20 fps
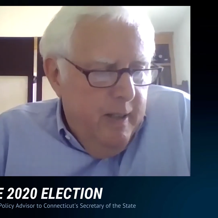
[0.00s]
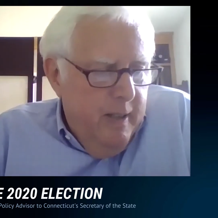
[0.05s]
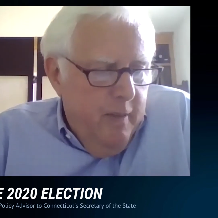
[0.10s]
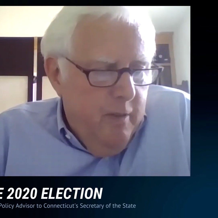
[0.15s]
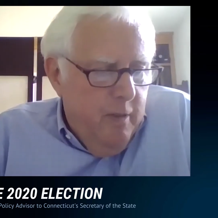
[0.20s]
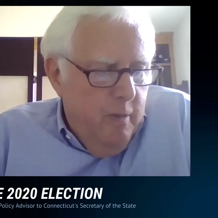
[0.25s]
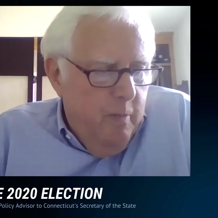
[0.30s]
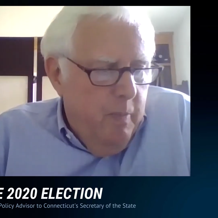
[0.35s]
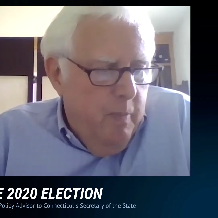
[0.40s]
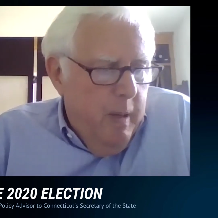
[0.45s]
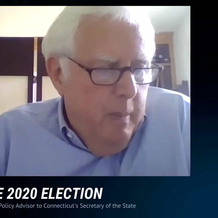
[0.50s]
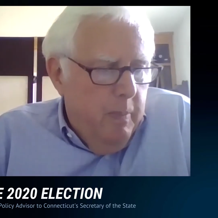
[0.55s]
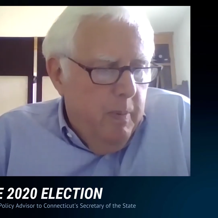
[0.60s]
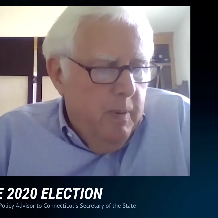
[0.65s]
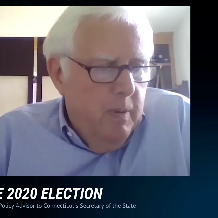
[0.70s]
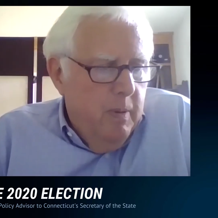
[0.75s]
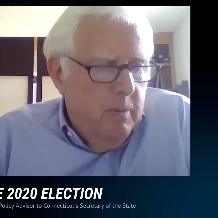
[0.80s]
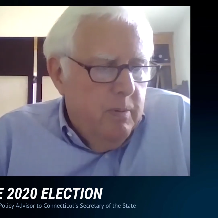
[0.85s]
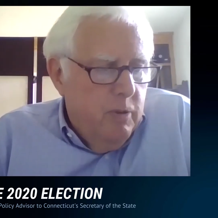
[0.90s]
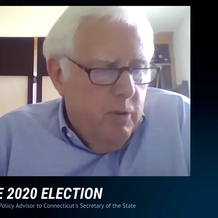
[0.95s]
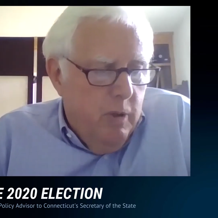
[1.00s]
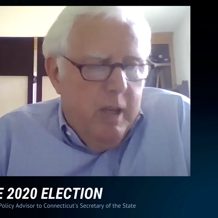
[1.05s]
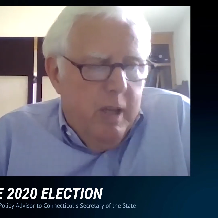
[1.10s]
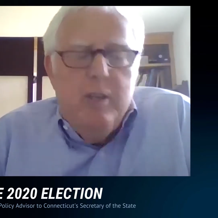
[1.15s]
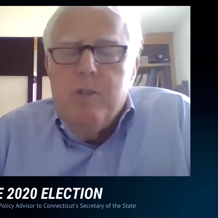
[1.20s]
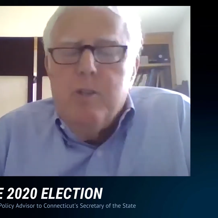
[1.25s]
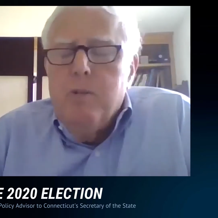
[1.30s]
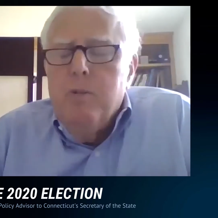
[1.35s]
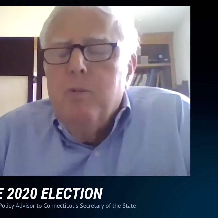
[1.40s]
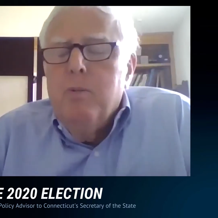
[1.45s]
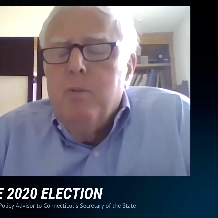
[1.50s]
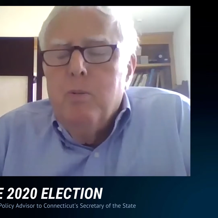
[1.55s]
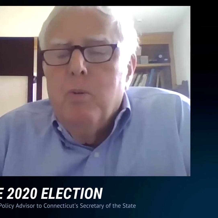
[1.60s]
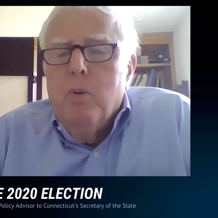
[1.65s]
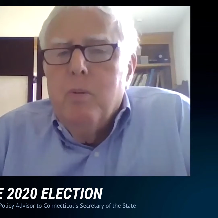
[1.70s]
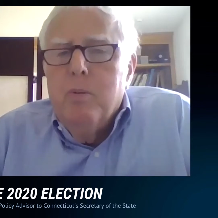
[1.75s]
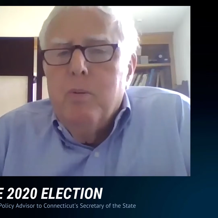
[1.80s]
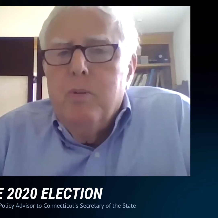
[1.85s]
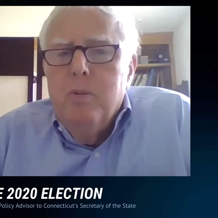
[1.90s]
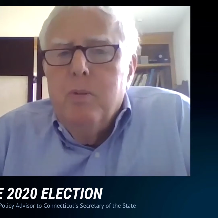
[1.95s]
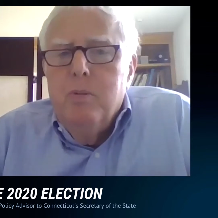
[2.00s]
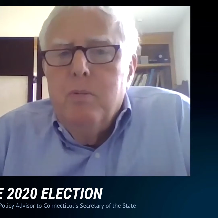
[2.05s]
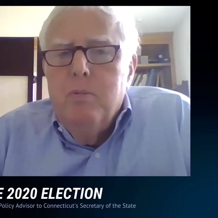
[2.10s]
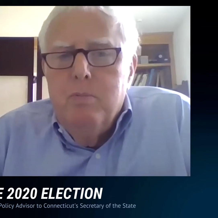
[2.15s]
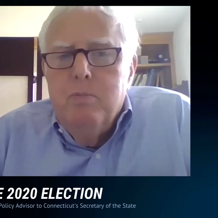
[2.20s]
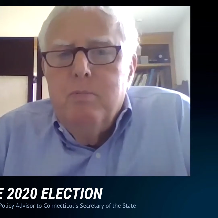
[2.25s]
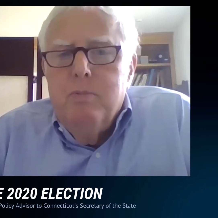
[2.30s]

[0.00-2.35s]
from people traced to